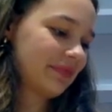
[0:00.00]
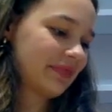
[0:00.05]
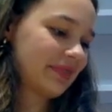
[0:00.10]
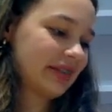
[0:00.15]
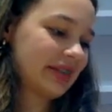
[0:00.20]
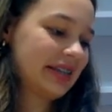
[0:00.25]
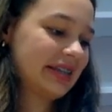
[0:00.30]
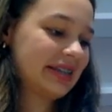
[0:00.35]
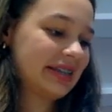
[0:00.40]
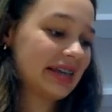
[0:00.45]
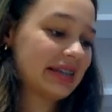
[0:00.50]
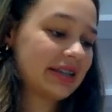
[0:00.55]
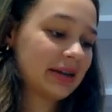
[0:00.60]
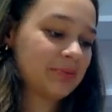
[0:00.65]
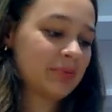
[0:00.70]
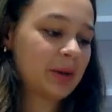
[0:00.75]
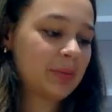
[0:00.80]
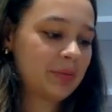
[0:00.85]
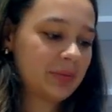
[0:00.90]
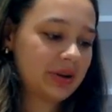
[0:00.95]
He says, "I
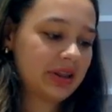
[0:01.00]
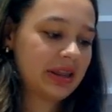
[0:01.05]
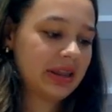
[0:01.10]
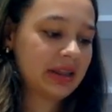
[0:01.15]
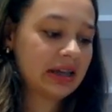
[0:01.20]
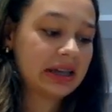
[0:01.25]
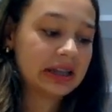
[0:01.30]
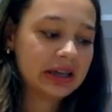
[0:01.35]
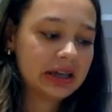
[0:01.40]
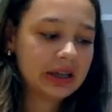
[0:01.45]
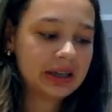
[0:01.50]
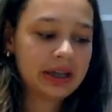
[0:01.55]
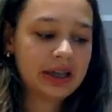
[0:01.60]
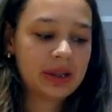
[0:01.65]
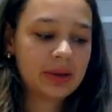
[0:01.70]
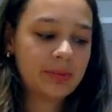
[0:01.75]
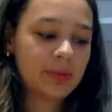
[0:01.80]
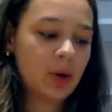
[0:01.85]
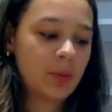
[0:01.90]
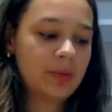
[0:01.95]
remember clearly
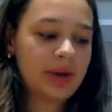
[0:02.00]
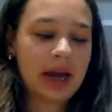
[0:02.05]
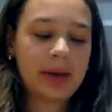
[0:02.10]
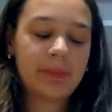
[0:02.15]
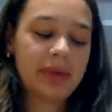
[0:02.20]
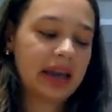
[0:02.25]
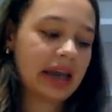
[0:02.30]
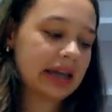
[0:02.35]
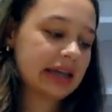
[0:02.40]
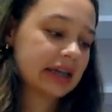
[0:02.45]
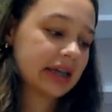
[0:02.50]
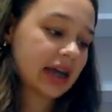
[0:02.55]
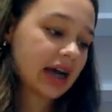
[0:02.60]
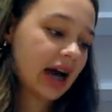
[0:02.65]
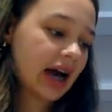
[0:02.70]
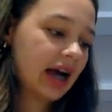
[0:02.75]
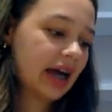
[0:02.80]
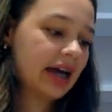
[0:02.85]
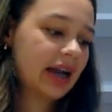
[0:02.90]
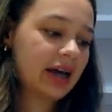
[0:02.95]
the moment I began to
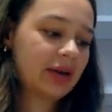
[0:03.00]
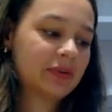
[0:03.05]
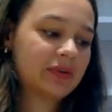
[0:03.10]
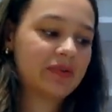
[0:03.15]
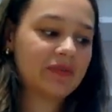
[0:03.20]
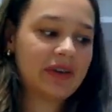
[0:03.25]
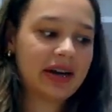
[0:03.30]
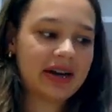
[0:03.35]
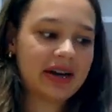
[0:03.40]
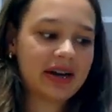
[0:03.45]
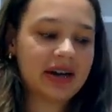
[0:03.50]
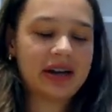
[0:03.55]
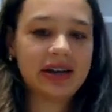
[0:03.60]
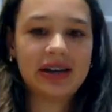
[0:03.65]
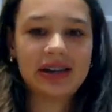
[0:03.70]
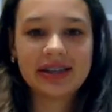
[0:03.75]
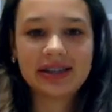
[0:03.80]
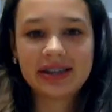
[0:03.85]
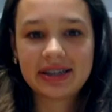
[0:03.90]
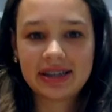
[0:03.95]
cut. I was
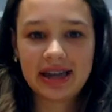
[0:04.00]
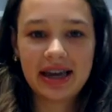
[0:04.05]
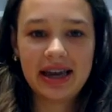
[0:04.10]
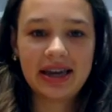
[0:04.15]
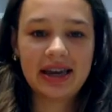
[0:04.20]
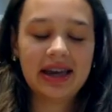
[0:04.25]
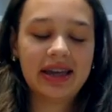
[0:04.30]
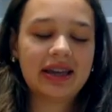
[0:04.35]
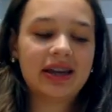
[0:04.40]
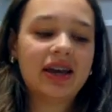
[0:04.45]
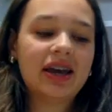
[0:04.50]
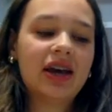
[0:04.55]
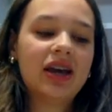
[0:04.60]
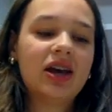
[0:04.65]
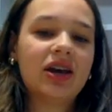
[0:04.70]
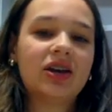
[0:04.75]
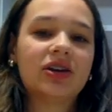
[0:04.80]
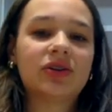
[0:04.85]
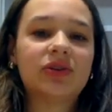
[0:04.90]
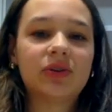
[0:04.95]
very excited."
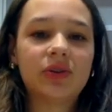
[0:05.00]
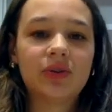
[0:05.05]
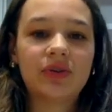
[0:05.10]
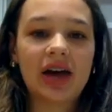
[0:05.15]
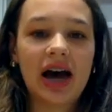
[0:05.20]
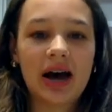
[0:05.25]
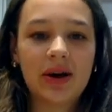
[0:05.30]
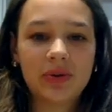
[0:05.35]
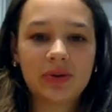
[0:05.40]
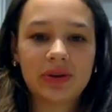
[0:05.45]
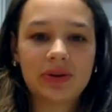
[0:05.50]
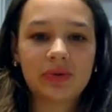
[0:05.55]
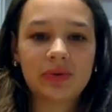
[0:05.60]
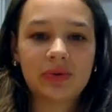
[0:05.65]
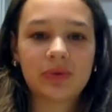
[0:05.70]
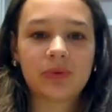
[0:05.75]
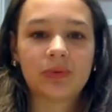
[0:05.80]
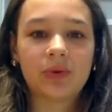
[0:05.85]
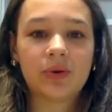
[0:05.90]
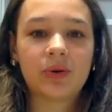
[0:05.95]
So that
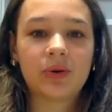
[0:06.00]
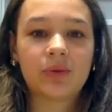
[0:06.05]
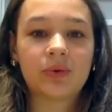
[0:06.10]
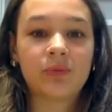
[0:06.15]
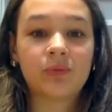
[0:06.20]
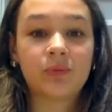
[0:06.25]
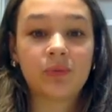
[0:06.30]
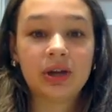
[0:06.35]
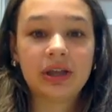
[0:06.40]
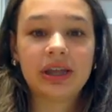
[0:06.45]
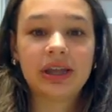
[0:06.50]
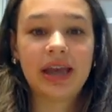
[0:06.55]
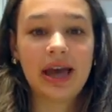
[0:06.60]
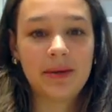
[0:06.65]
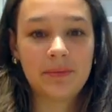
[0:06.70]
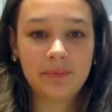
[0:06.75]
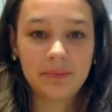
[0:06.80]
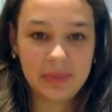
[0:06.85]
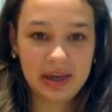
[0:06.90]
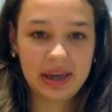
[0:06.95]
really
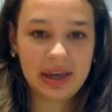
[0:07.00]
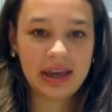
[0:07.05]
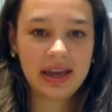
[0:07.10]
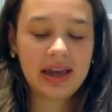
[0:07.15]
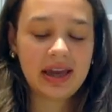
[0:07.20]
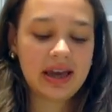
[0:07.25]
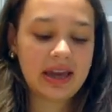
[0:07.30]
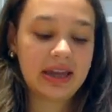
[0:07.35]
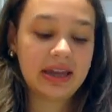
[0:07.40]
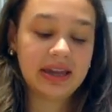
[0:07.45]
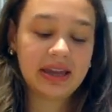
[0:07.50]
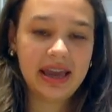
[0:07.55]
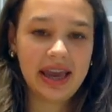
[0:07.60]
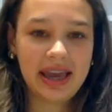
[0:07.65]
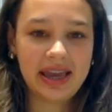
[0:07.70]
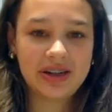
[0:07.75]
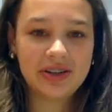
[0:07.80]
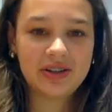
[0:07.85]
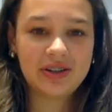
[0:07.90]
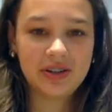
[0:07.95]
kept me
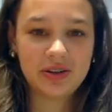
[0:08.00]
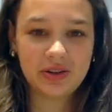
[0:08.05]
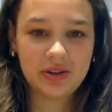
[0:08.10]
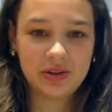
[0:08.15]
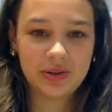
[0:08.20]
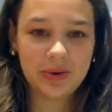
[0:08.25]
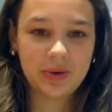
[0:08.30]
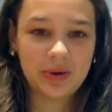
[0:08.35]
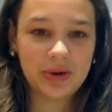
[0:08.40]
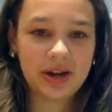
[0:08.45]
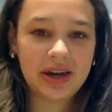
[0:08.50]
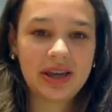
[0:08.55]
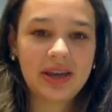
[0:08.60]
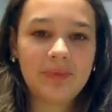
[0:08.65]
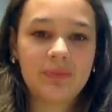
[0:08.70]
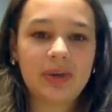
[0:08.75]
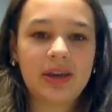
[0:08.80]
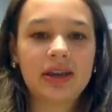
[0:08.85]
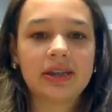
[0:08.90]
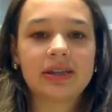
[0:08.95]
engaged in the story,
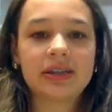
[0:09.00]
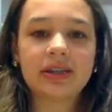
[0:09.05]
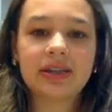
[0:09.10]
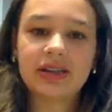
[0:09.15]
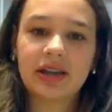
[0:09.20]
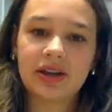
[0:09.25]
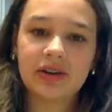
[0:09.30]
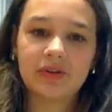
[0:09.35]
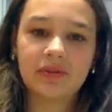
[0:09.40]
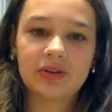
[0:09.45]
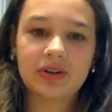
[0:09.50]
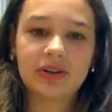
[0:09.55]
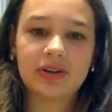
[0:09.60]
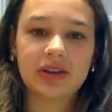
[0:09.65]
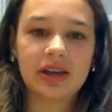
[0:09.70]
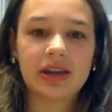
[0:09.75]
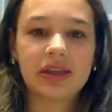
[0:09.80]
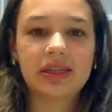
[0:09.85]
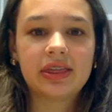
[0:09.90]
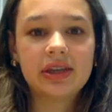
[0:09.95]
because instead of just
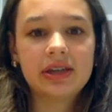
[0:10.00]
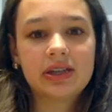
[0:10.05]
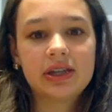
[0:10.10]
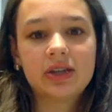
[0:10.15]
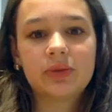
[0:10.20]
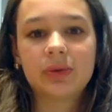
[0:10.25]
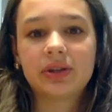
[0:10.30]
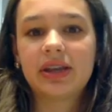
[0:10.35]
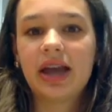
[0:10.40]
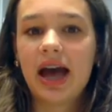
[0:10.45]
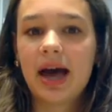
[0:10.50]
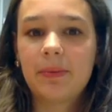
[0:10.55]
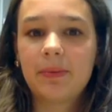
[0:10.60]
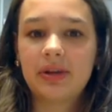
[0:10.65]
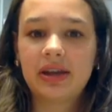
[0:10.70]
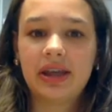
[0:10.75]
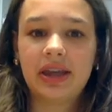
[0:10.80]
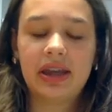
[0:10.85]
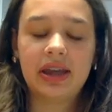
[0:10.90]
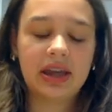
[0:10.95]
like, this is what's
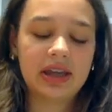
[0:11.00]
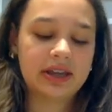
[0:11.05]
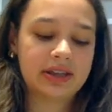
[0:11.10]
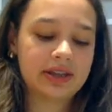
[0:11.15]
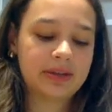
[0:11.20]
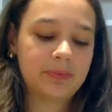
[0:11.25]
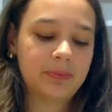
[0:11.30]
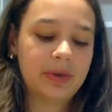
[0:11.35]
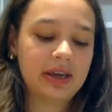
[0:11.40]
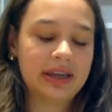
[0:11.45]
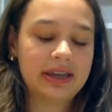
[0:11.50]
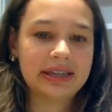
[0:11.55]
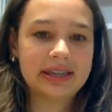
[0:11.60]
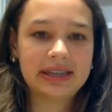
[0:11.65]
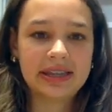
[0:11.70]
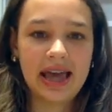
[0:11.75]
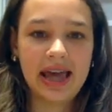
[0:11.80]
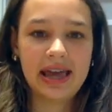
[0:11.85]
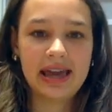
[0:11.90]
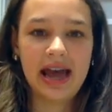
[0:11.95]
happening, it's being
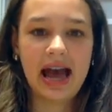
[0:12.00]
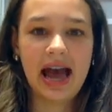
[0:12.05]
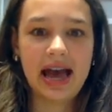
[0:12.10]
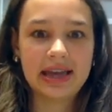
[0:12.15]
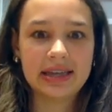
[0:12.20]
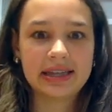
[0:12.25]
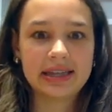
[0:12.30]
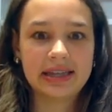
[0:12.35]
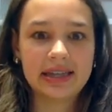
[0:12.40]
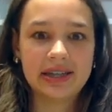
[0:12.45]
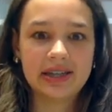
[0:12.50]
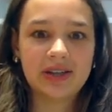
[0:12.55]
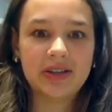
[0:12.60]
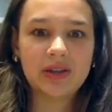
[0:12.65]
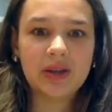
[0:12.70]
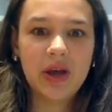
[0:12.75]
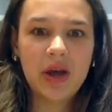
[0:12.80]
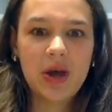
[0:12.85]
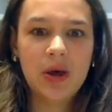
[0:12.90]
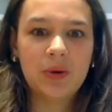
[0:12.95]
said as
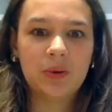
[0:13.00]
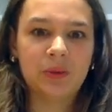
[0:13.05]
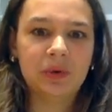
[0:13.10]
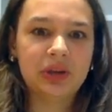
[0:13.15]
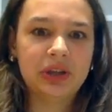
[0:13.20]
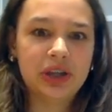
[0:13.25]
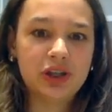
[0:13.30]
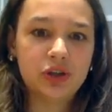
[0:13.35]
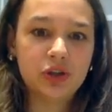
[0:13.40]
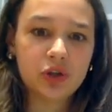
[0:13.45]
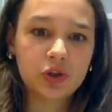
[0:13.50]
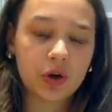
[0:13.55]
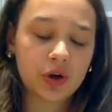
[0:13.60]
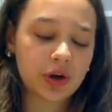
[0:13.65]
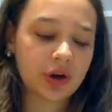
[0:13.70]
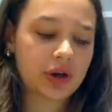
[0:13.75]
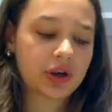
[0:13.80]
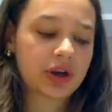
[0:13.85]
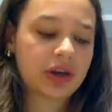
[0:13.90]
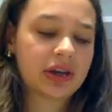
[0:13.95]
this really
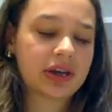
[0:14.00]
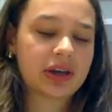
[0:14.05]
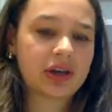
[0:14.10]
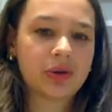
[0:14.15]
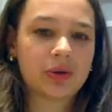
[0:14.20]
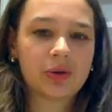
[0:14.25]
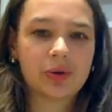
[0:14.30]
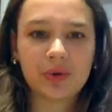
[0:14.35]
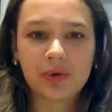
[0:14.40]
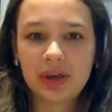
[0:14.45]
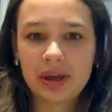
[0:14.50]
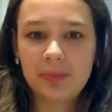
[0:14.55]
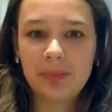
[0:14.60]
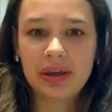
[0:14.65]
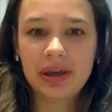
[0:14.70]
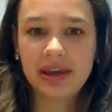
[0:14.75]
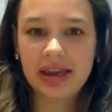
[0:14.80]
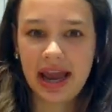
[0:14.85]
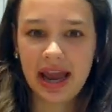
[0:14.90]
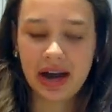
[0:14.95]
dark,
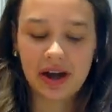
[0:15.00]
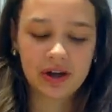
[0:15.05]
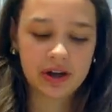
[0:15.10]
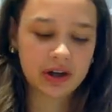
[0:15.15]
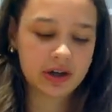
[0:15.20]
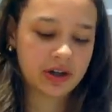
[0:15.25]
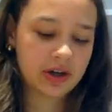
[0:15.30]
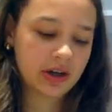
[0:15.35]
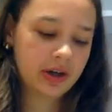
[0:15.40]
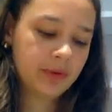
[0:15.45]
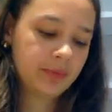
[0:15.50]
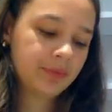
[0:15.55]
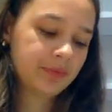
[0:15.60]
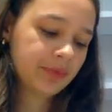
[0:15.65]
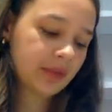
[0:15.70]
creepy character,